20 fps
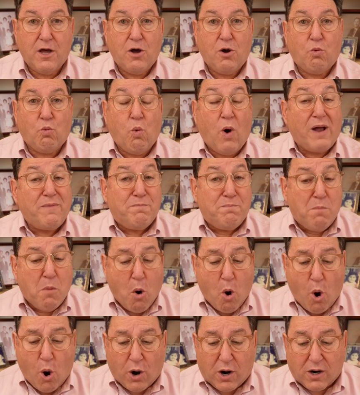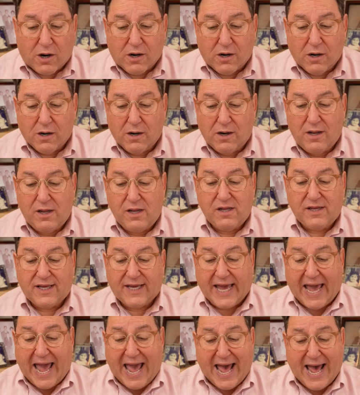What more
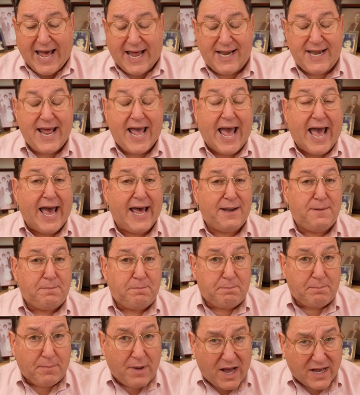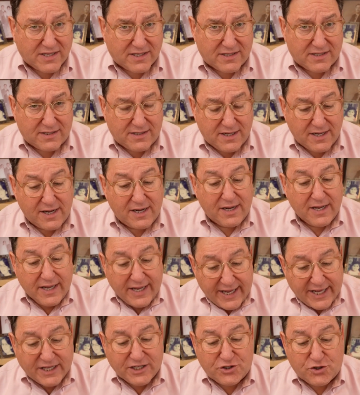can and must
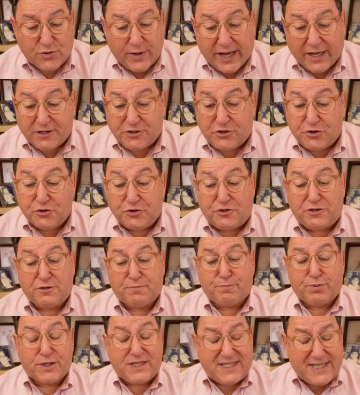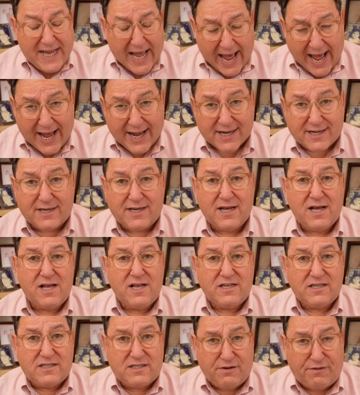Israel do to protect
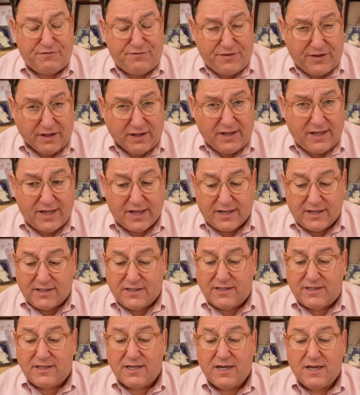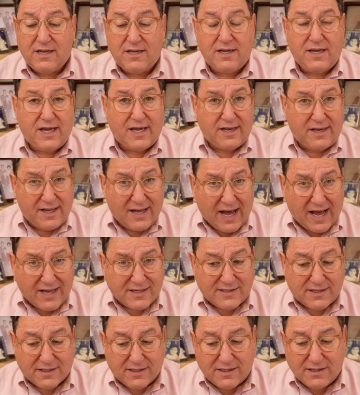civilians in
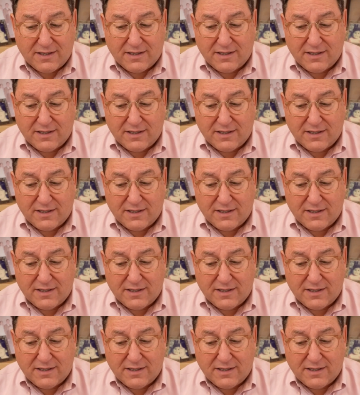Gaza?